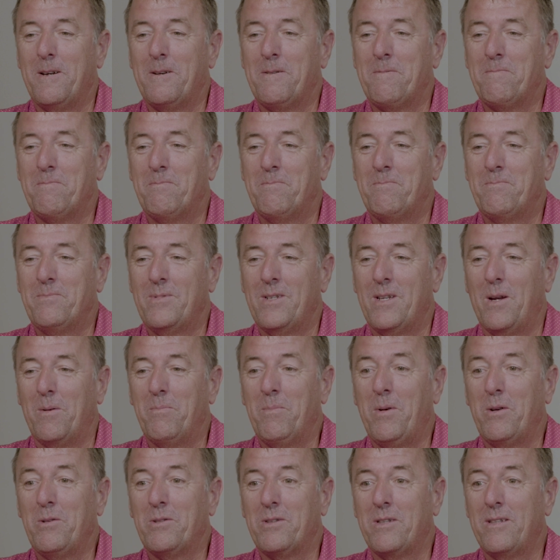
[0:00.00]

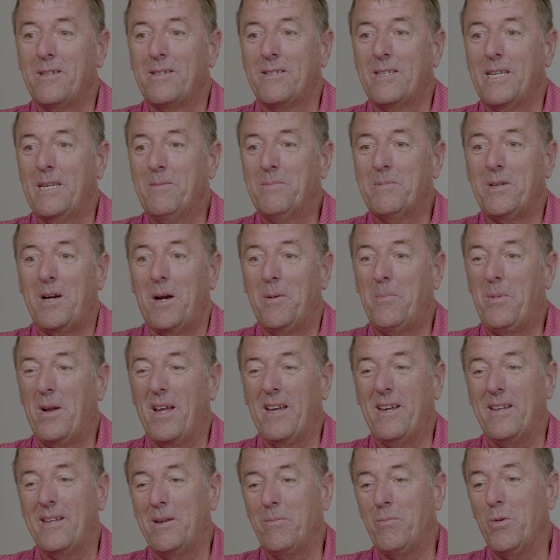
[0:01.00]
Most of the teams that
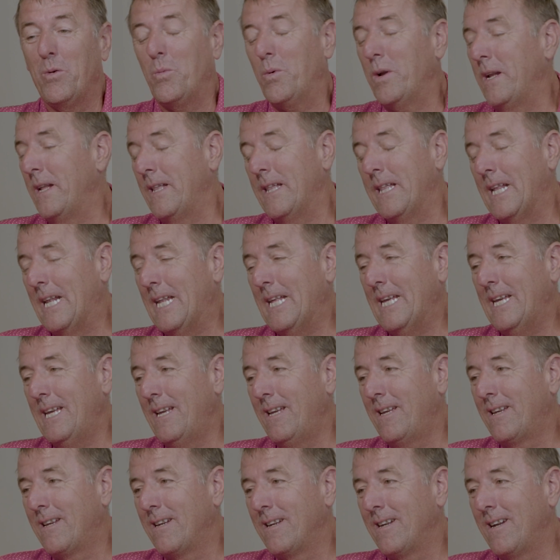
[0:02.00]
I played in were winning the
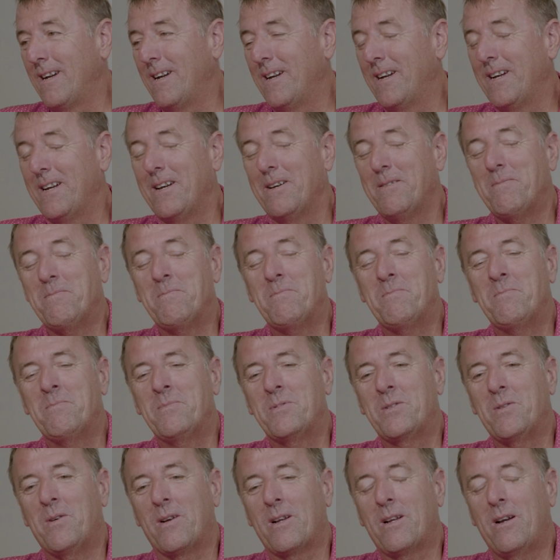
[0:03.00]
league.
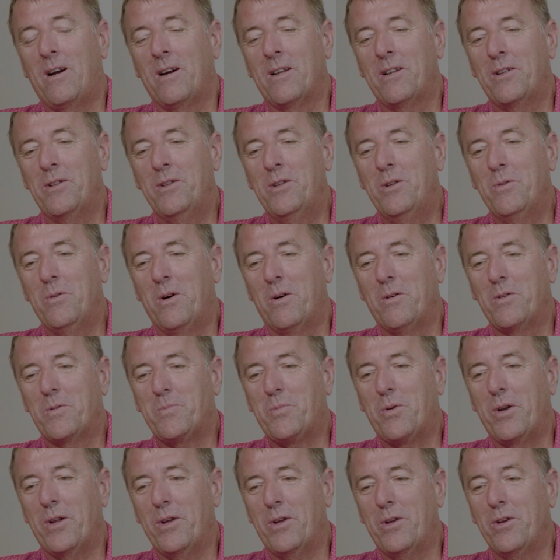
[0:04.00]
So I kind of knew I
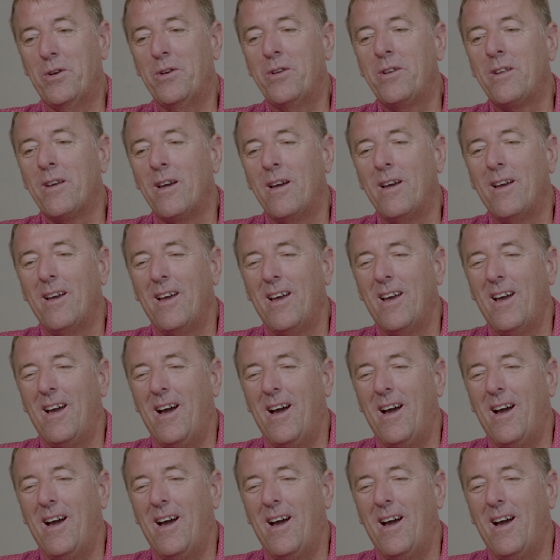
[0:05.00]
was pretty good.